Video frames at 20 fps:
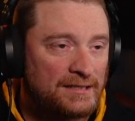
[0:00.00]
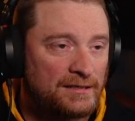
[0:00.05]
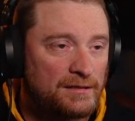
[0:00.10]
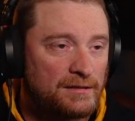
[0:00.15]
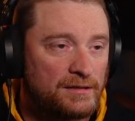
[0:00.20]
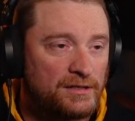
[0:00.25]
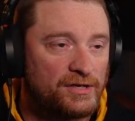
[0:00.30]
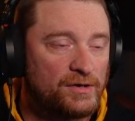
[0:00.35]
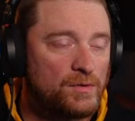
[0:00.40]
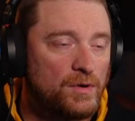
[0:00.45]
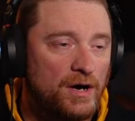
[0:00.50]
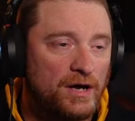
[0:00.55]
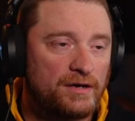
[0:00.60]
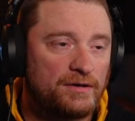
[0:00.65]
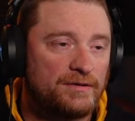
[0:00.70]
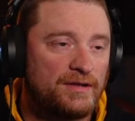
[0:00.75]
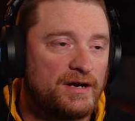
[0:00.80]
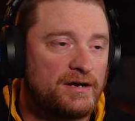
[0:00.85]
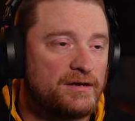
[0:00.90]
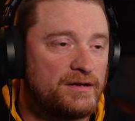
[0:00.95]
Clearwater,
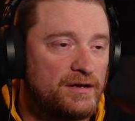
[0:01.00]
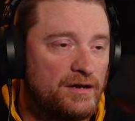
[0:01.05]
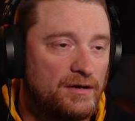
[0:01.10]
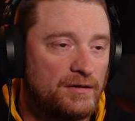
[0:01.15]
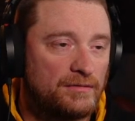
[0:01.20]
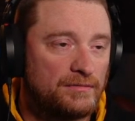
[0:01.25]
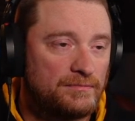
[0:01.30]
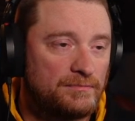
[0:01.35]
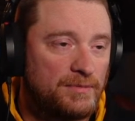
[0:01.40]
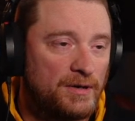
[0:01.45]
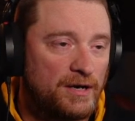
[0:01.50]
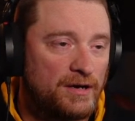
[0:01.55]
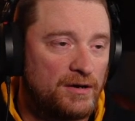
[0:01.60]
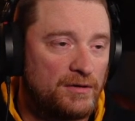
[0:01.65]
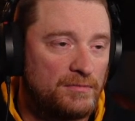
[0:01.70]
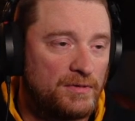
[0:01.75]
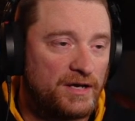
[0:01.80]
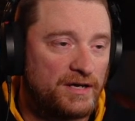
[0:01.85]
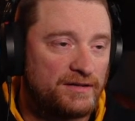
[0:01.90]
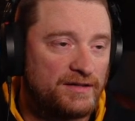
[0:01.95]
there you go, Bucko
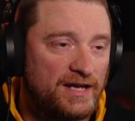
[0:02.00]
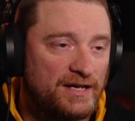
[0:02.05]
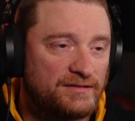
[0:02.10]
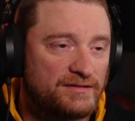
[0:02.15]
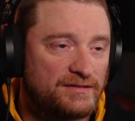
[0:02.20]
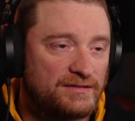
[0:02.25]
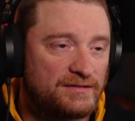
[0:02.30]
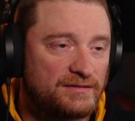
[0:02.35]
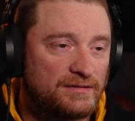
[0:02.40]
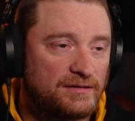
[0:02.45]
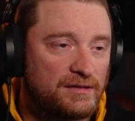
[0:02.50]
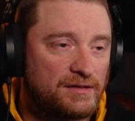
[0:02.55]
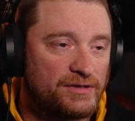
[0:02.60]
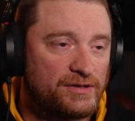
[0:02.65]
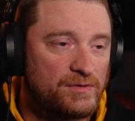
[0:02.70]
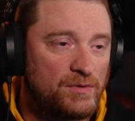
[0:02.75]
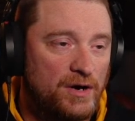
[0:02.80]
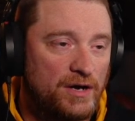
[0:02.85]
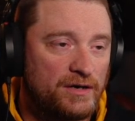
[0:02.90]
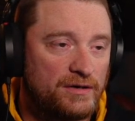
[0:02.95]
Mike. That's
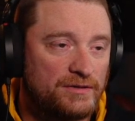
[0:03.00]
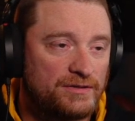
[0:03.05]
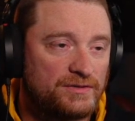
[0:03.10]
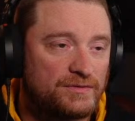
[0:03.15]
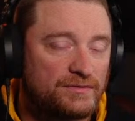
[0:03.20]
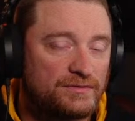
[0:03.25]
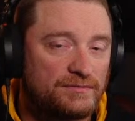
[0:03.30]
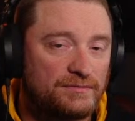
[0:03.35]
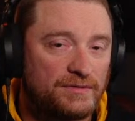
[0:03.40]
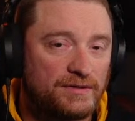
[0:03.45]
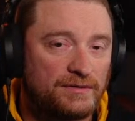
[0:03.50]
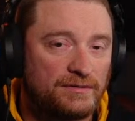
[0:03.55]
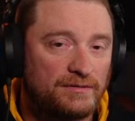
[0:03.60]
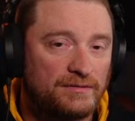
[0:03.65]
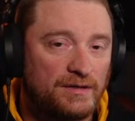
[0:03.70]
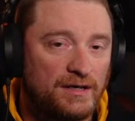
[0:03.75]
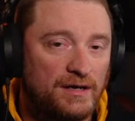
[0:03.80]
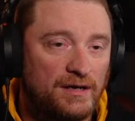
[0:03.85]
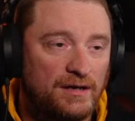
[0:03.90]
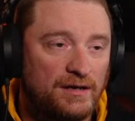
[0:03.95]
Clearwater's
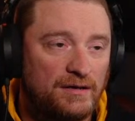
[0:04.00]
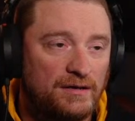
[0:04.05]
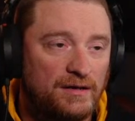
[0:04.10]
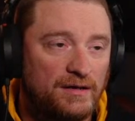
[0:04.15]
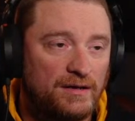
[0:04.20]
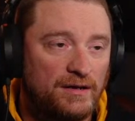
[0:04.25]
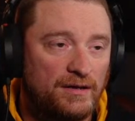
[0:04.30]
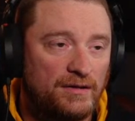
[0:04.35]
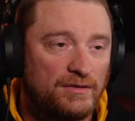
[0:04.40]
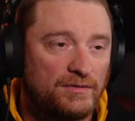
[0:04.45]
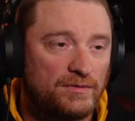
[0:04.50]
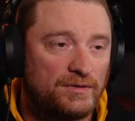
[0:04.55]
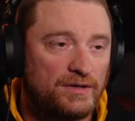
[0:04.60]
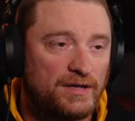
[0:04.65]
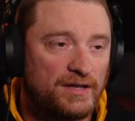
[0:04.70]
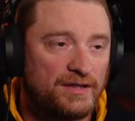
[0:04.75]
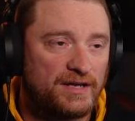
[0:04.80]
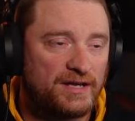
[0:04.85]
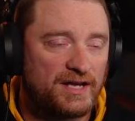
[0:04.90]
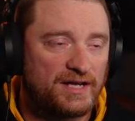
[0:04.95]
another one.
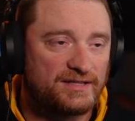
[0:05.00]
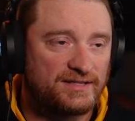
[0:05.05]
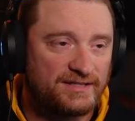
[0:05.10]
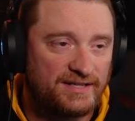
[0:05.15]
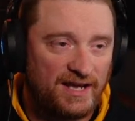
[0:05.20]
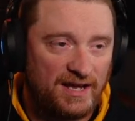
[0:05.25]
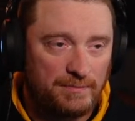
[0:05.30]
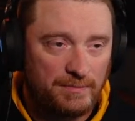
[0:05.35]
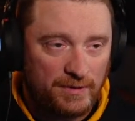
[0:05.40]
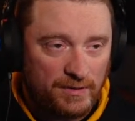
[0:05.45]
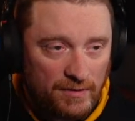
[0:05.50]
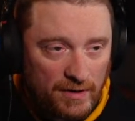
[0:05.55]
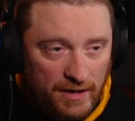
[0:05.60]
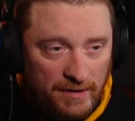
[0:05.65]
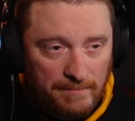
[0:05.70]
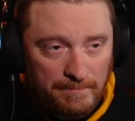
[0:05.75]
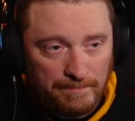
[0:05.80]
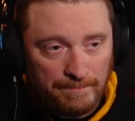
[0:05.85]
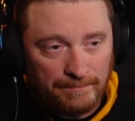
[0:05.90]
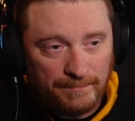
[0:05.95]
I think that's Tampa,
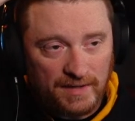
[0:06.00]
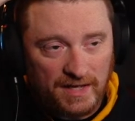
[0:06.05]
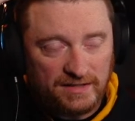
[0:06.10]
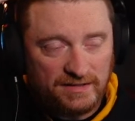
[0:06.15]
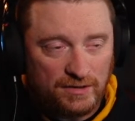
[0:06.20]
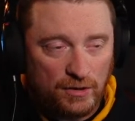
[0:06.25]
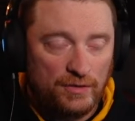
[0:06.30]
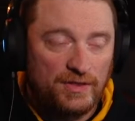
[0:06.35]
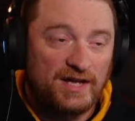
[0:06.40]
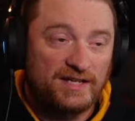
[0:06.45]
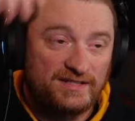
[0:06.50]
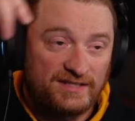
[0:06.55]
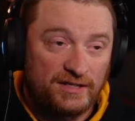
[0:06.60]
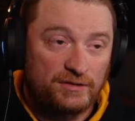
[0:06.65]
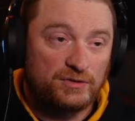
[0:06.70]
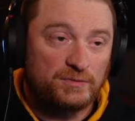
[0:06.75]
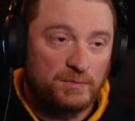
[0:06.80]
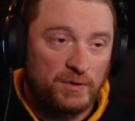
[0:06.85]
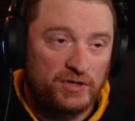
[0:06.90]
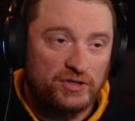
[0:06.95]
right? That's their
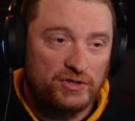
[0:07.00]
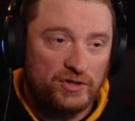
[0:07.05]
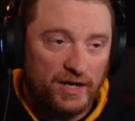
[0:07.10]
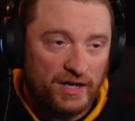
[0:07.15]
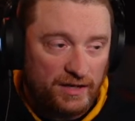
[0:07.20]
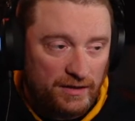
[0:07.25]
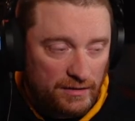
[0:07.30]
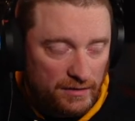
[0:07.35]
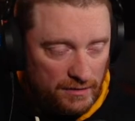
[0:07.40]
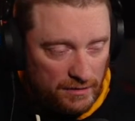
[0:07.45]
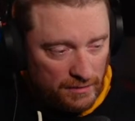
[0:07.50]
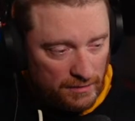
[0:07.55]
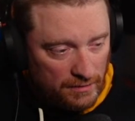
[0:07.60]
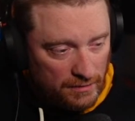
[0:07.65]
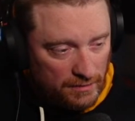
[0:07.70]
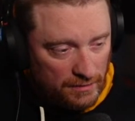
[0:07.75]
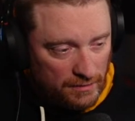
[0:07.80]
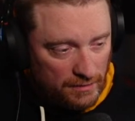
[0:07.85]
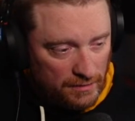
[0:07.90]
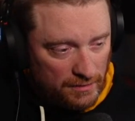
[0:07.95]
spring training.
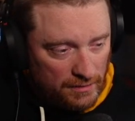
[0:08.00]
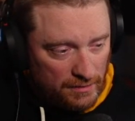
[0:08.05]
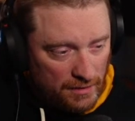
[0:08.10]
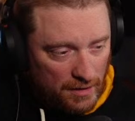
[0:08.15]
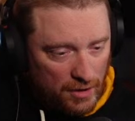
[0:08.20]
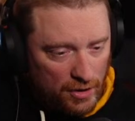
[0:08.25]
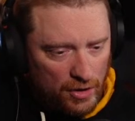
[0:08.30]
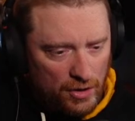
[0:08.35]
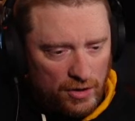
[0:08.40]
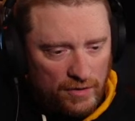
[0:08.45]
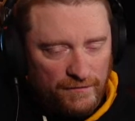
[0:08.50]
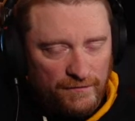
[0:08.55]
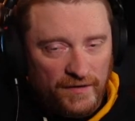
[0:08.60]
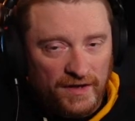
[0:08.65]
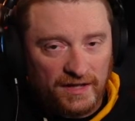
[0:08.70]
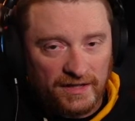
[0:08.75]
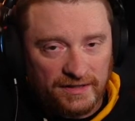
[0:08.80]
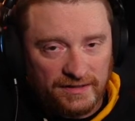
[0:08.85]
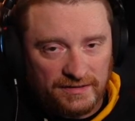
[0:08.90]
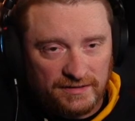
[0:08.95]
Or
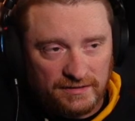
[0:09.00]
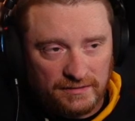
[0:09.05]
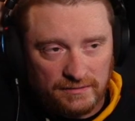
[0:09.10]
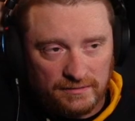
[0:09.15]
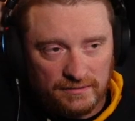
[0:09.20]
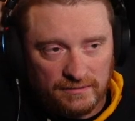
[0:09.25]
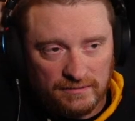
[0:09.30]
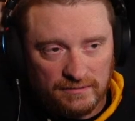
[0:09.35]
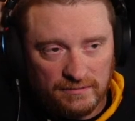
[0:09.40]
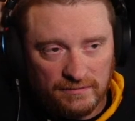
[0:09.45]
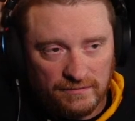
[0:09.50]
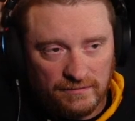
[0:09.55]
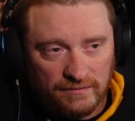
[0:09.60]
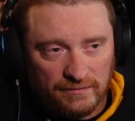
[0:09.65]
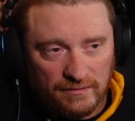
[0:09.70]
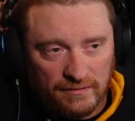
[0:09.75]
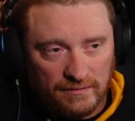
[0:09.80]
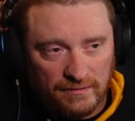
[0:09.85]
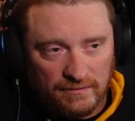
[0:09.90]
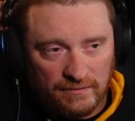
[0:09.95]
Phillies.
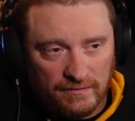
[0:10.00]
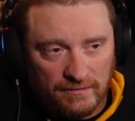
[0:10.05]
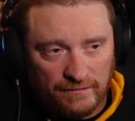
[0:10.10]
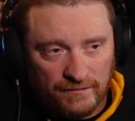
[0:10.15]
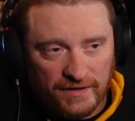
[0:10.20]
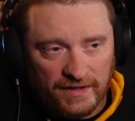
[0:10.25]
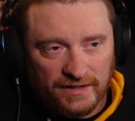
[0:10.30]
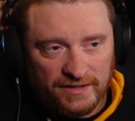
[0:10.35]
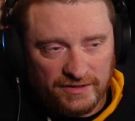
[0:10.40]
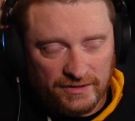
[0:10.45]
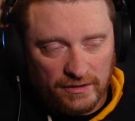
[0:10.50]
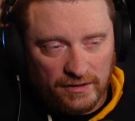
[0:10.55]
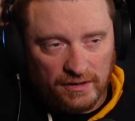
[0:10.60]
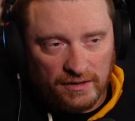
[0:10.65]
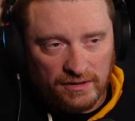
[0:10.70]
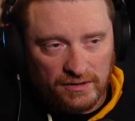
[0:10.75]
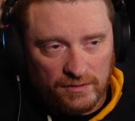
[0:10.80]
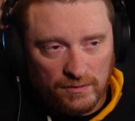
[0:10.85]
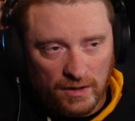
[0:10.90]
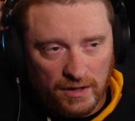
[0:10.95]
Phillies are in
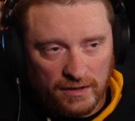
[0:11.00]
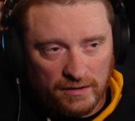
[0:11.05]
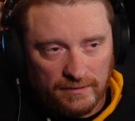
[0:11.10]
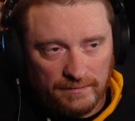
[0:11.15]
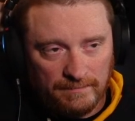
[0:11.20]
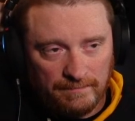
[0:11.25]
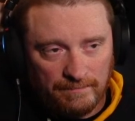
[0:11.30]
Clearwater.